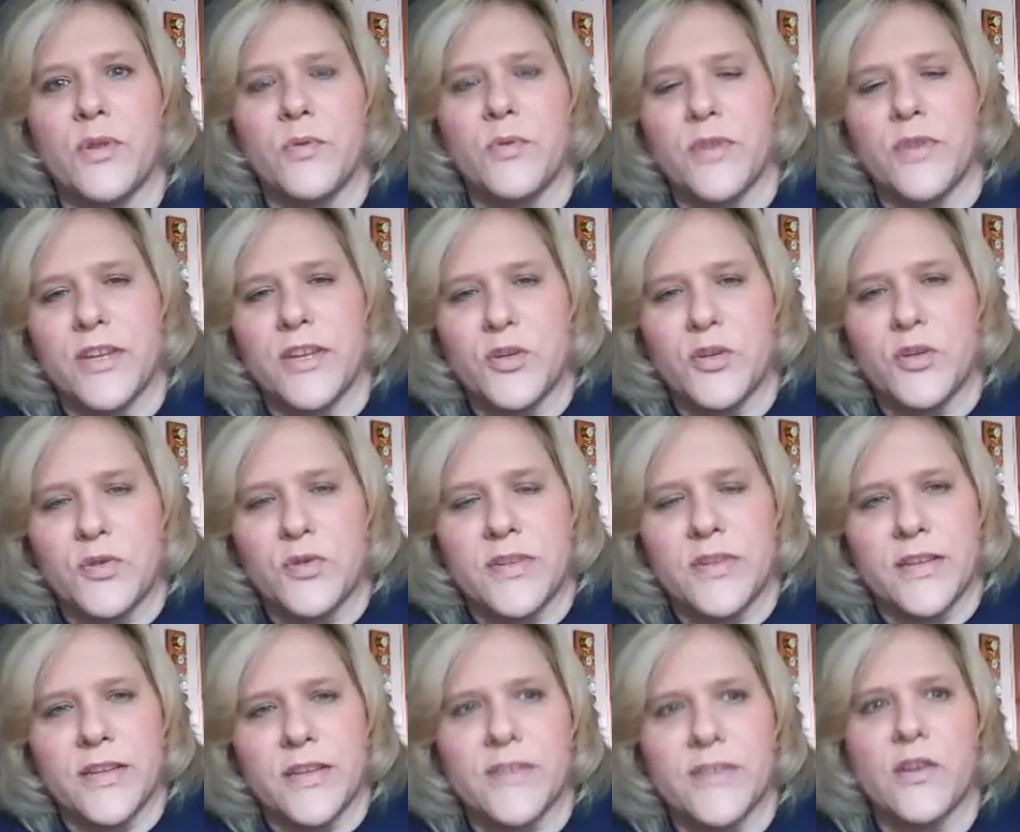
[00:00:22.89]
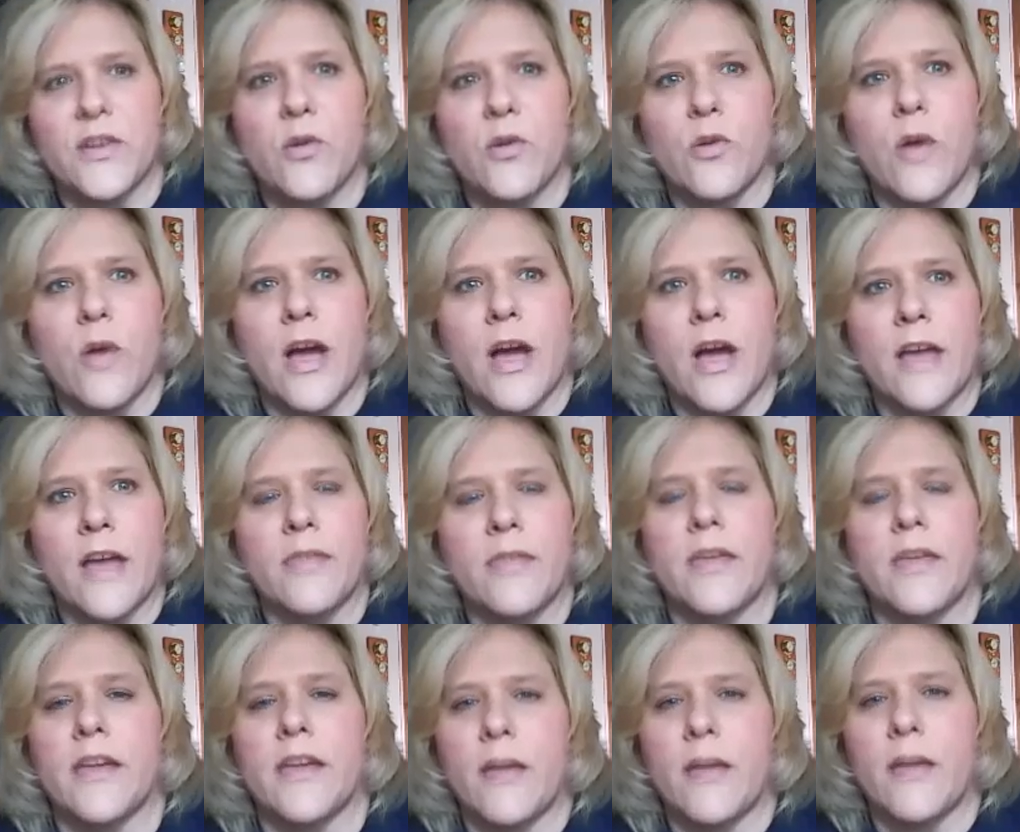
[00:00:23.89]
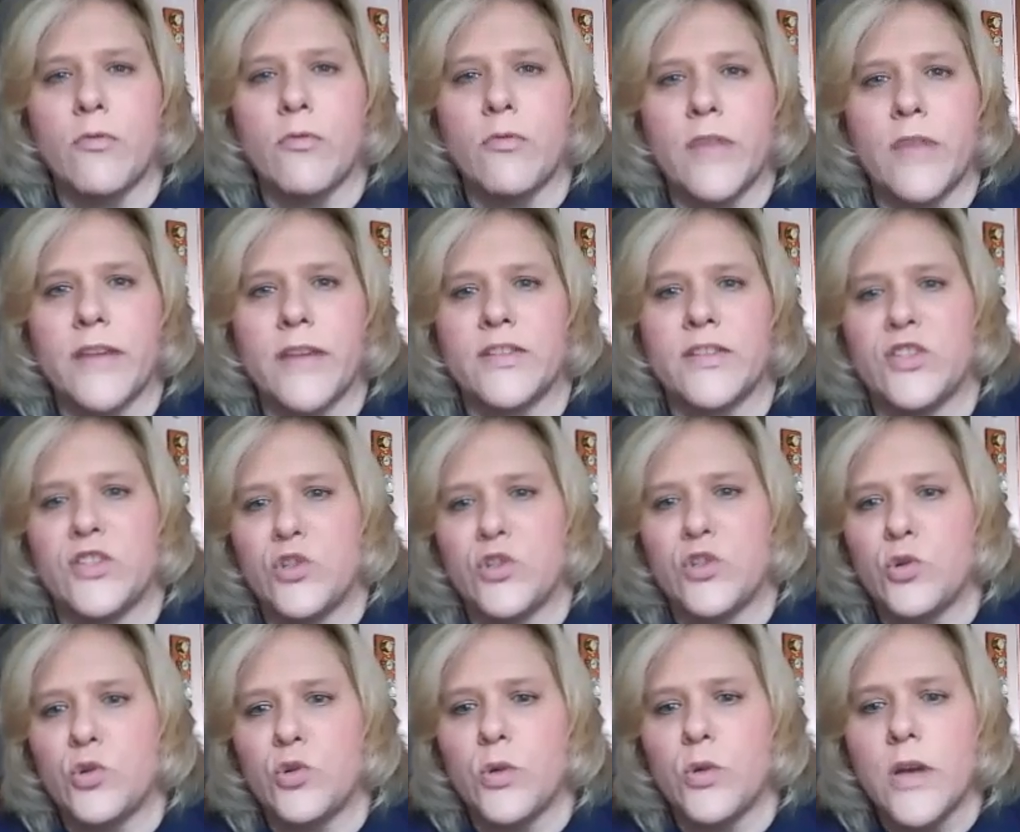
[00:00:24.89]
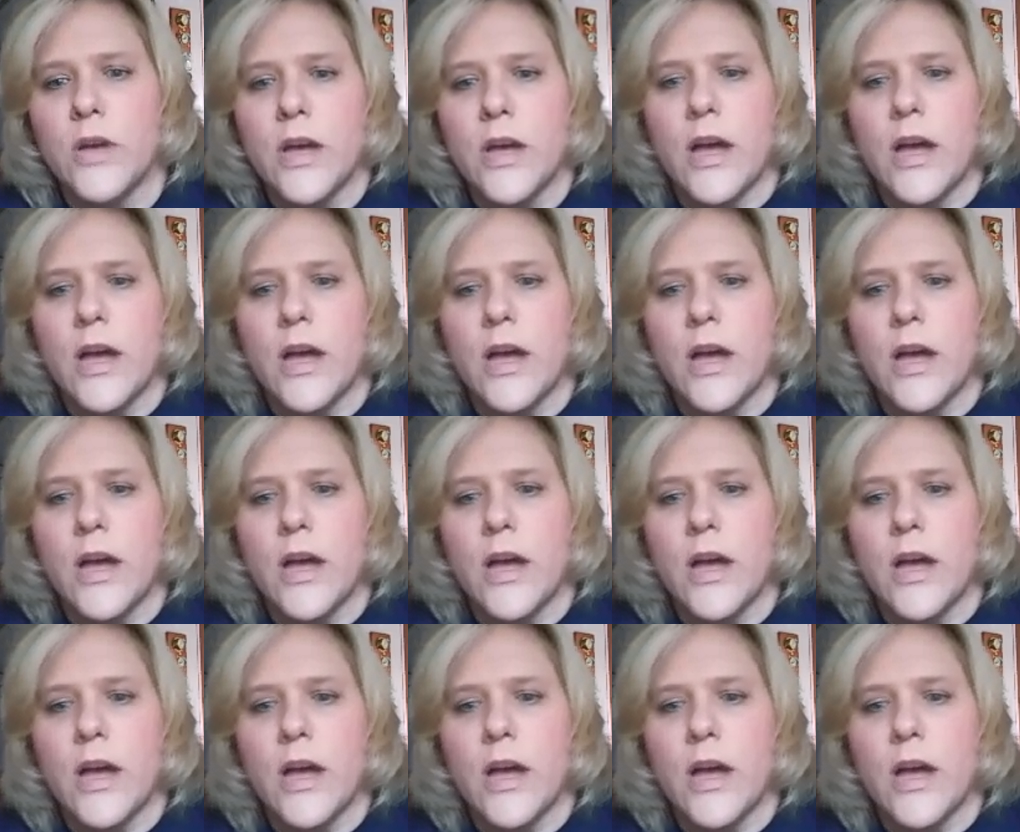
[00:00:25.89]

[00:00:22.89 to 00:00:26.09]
really interesting, so I think I would like to do